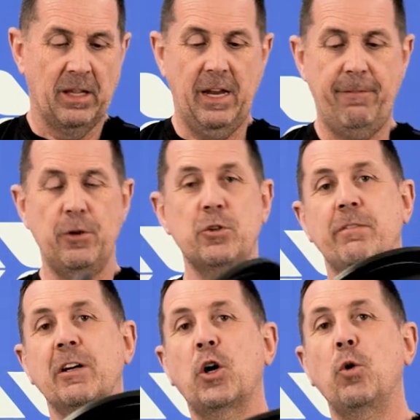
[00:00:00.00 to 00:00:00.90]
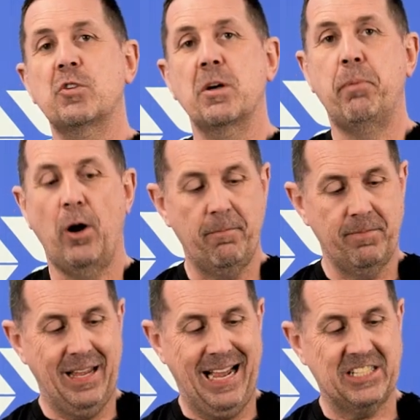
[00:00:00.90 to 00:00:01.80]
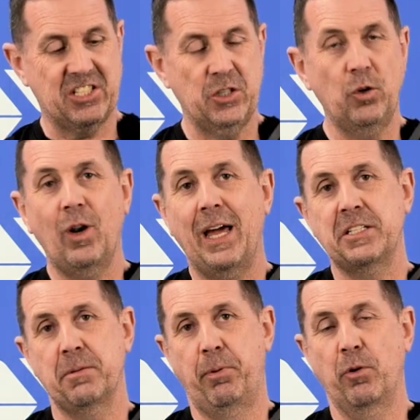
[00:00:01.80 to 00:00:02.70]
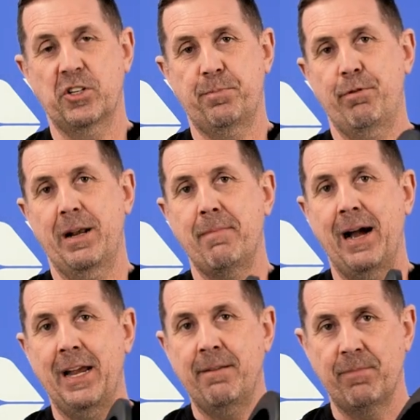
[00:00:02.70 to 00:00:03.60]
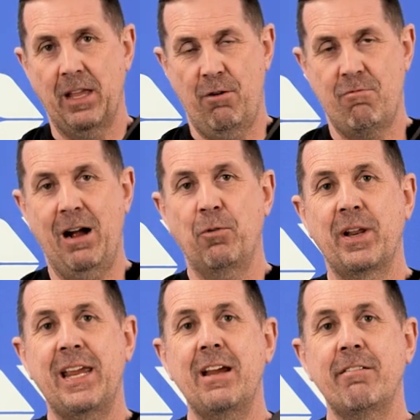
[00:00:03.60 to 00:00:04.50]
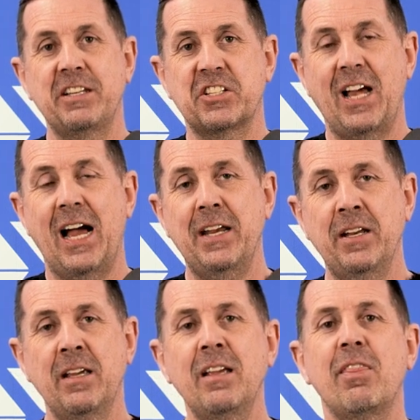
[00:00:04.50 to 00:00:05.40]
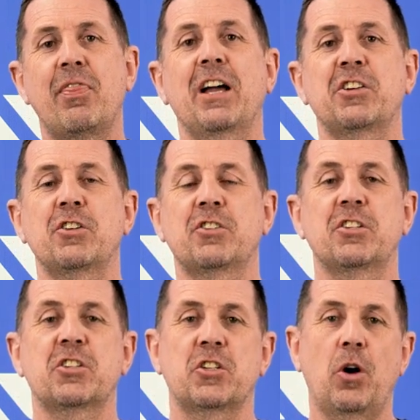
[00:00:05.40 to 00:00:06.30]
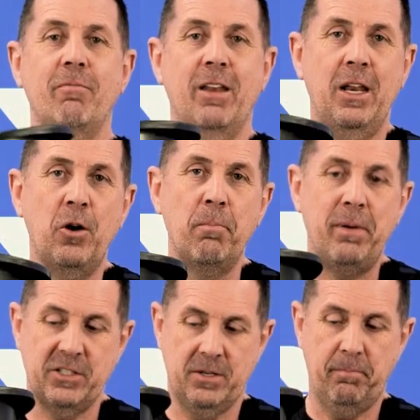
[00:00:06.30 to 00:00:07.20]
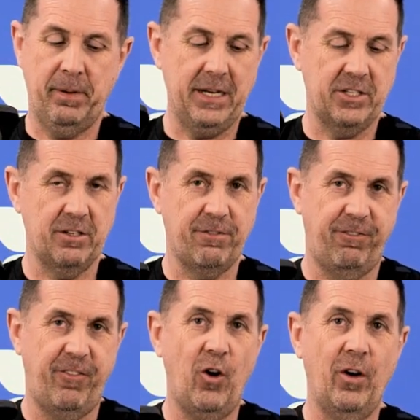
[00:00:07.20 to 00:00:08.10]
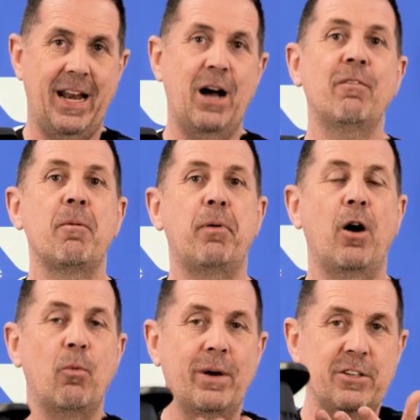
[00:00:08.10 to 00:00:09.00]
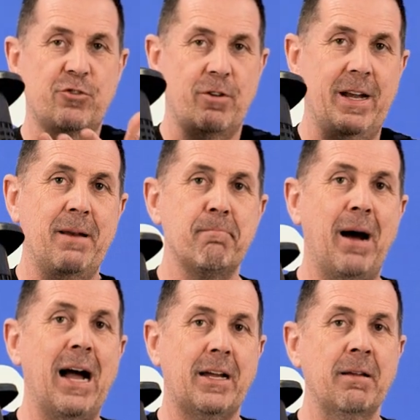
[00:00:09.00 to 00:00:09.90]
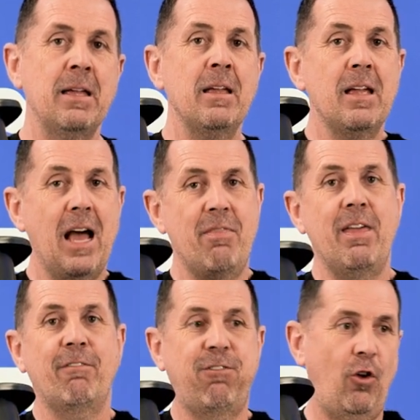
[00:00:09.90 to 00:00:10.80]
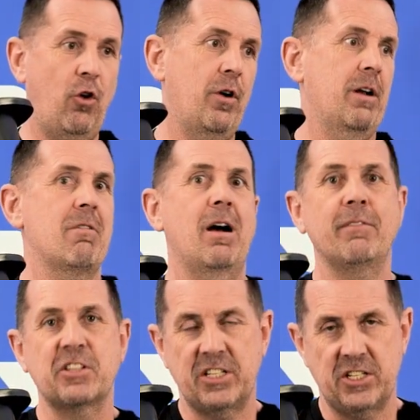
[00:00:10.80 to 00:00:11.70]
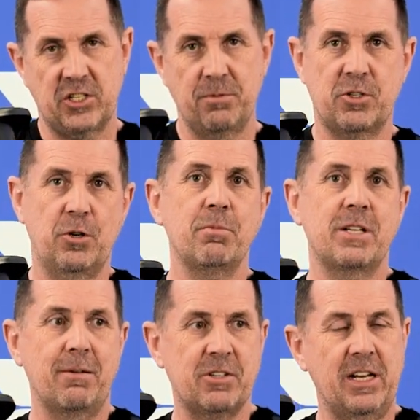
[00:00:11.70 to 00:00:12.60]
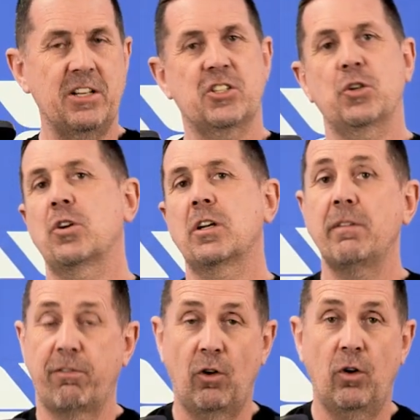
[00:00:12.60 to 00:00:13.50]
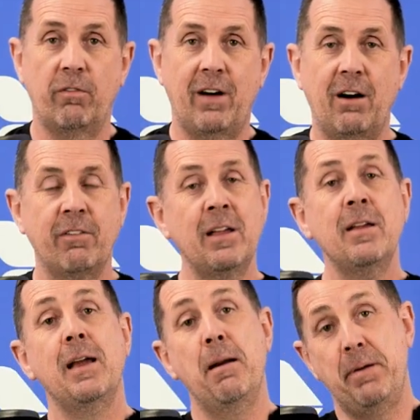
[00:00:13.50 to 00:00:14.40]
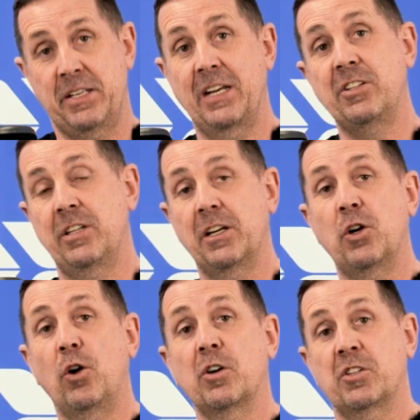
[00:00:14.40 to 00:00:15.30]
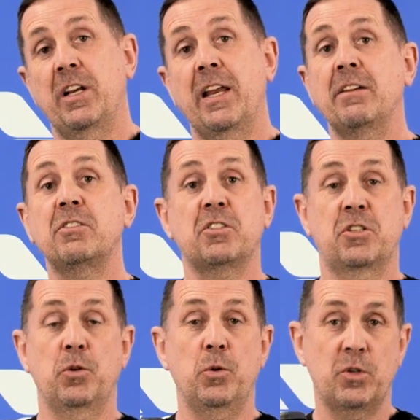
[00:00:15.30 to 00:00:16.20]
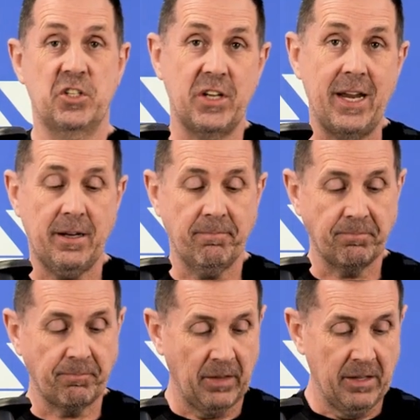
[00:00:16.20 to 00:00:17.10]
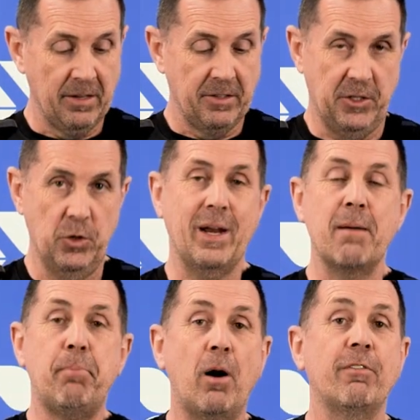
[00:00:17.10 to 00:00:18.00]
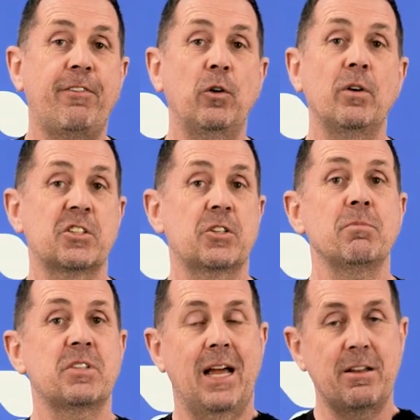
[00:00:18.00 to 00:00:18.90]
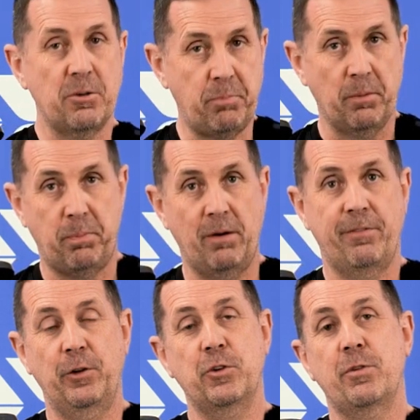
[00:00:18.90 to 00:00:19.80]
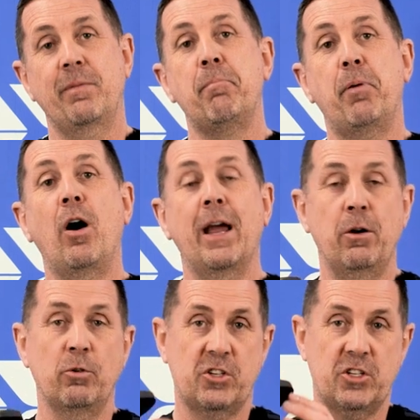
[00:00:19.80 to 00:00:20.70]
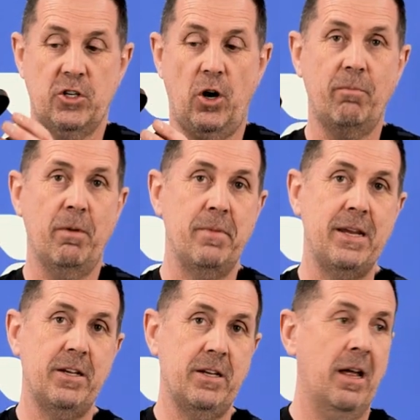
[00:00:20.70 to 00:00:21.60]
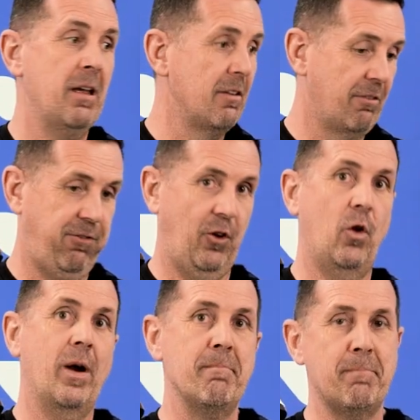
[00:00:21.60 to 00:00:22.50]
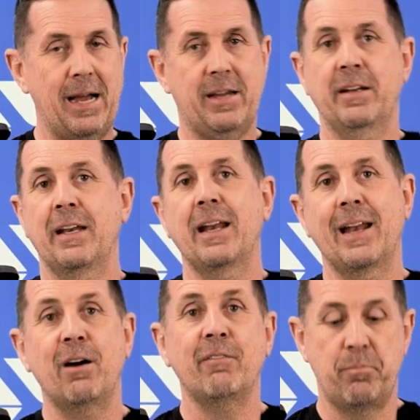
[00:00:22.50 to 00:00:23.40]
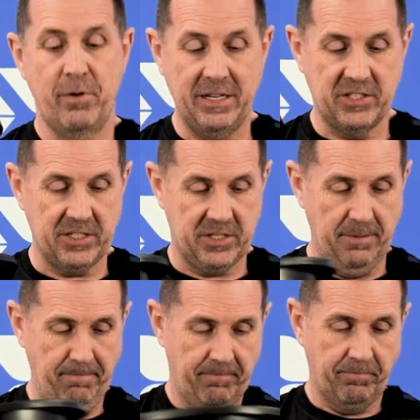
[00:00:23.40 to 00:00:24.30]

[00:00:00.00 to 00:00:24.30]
If you're using a culture pot, I still like to put spreader matting around here inside. That's just to stop the little bits and pieces falling out of the pot when you're draining back and then floating around the system, sometimes getting stuck under the float valve and potentially causing it to stick. You do get pot filters sometimes. You put a pot filter in the pot, it will stop the media floating back and in and out of the drain system.